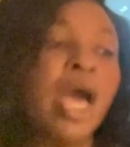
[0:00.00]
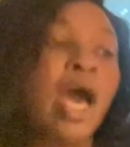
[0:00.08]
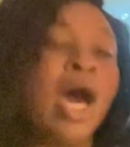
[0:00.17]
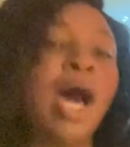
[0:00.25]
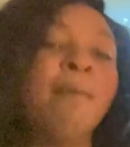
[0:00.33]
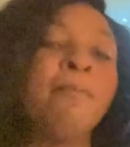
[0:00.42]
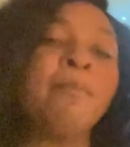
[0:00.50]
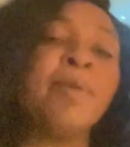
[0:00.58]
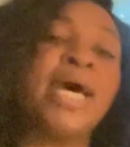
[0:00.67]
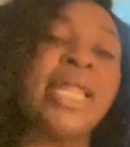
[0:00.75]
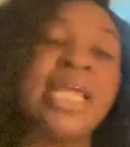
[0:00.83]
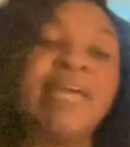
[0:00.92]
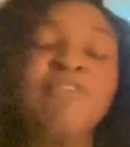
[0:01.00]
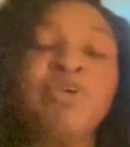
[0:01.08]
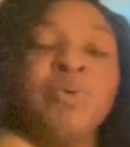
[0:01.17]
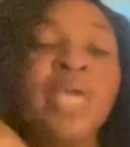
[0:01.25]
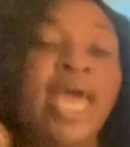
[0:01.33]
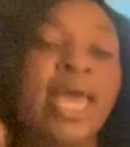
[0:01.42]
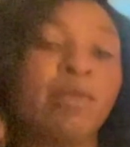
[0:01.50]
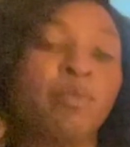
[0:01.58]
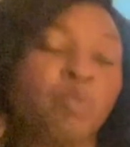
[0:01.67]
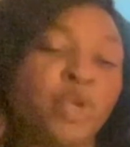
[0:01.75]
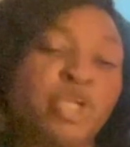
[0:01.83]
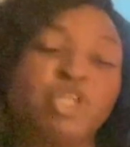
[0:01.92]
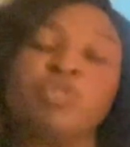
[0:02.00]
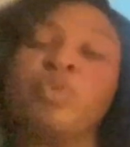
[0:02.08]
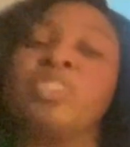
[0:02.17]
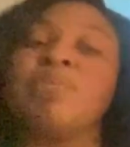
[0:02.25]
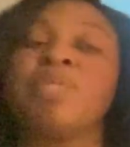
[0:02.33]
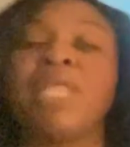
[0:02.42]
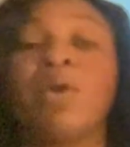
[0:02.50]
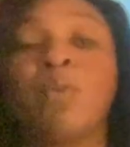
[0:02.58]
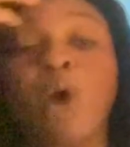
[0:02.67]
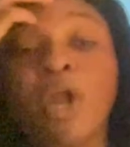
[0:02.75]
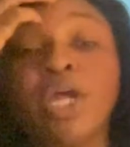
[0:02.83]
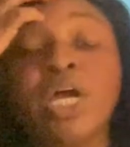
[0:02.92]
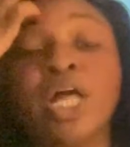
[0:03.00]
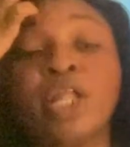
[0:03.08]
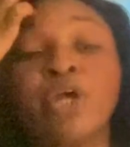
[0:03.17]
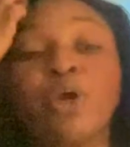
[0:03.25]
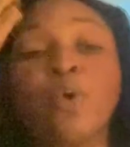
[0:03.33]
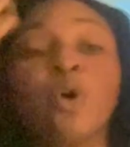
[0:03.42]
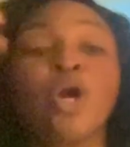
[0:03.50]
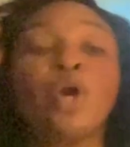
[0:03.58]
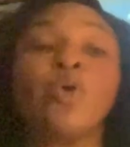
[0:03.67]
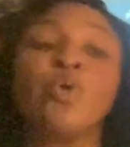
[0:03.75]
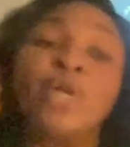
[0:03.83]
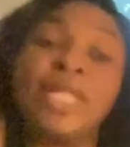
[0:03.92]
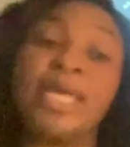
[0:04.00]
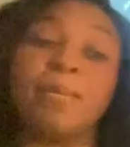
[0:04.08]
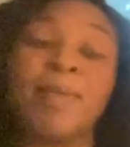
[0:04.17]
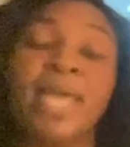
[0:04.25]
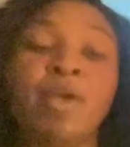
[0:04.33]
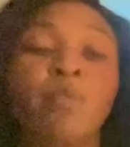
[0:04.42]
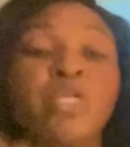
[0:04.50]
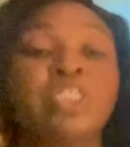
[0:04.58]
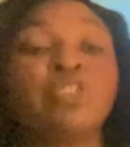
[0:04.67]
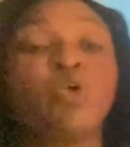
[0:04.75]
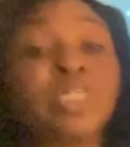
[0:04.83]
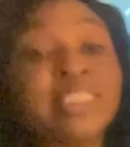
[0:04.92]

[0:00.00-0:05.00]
But if you get, when you're doing something like watercolor or acrylic paint, or